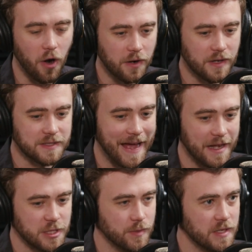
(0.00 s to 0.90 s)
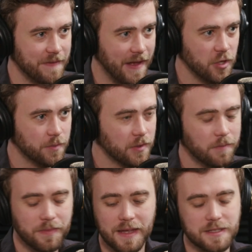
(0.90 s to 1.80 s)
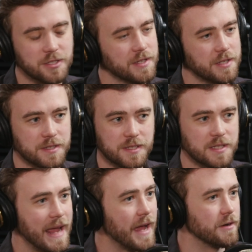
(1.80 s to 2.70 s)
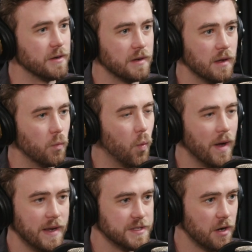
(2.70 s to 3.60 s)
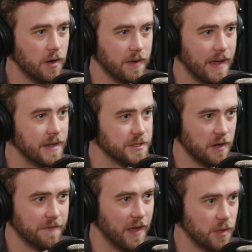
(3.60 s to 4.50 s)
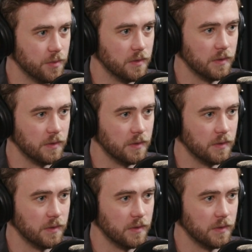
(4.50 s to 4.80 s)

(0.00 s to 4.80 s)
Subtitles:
art attached to it is valuable is just your standard what is art and is art valuable